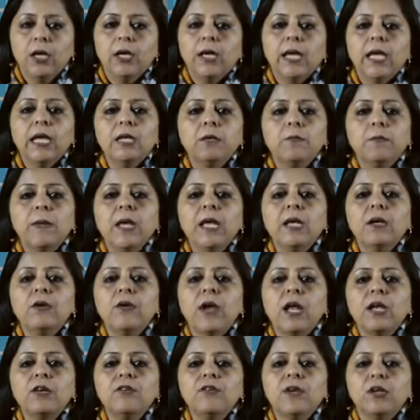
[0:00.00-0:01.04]
It may
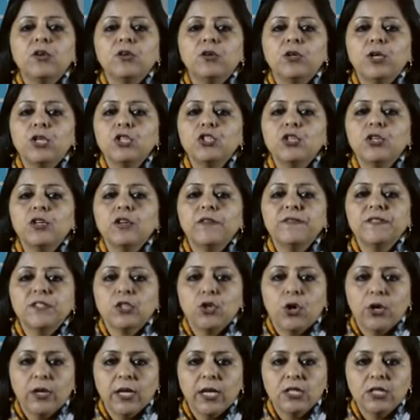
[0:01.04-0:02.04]
grant recognition of stock